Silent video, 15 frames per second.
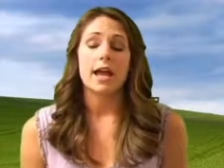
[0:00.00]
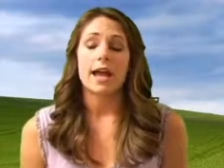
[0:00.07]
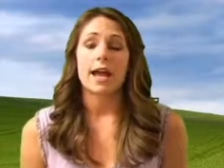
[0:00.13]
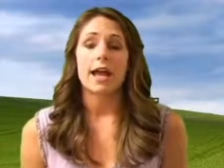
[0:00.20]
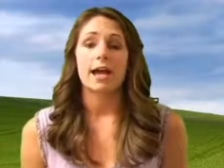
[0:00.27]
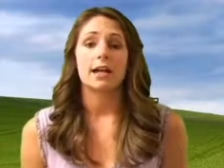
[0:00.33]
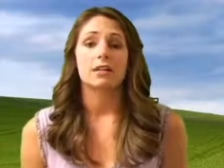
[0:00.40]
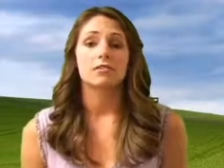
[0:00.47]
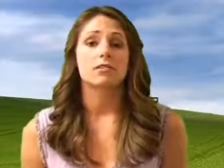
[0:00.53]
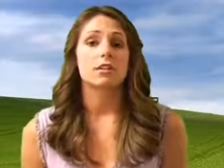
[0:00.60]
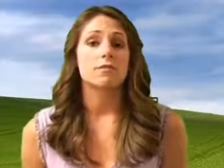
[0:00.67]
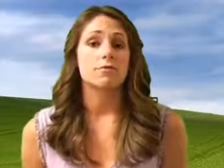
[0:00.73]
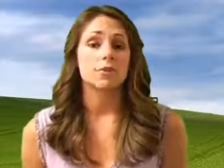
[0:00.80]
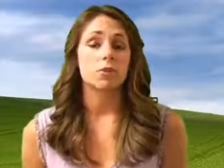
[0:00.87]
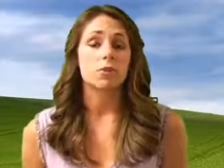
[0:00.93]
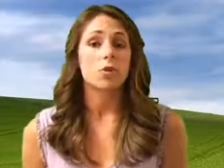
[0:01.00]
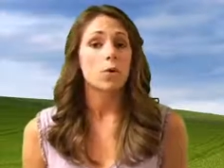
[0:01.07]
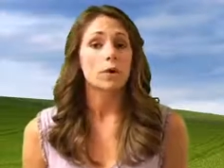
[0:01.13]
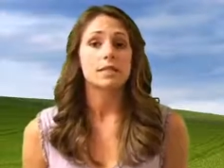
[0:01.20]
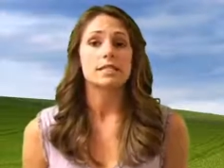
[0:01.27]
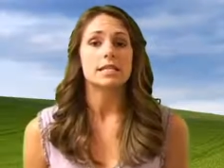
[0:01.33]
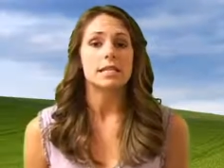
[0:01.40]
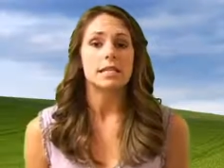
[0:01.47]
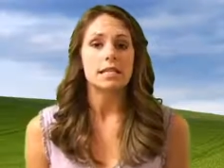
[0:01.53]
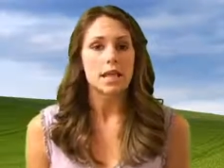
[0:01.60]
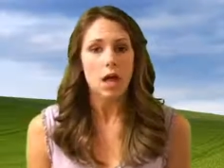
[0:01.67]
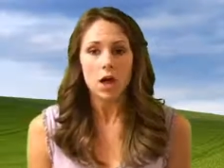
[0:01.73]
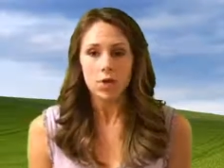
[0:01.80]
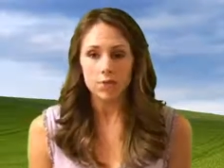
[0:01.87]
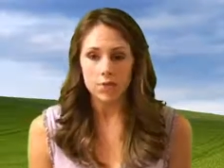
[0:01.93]
And if you're going to eat
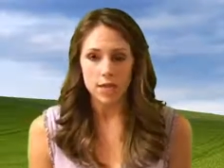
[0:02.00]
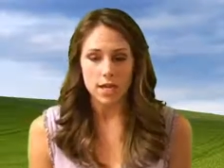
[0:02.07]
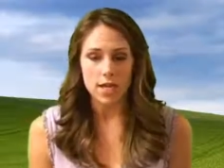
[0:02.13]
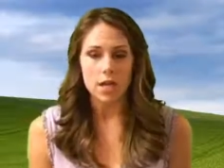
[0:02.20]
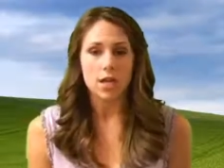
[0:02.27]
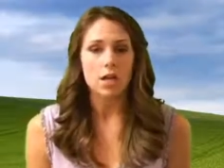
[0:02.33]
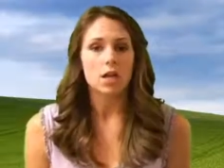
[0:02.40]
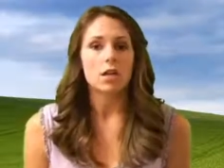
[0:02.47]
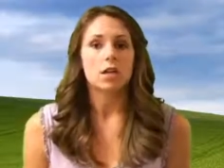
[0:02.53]
healthy,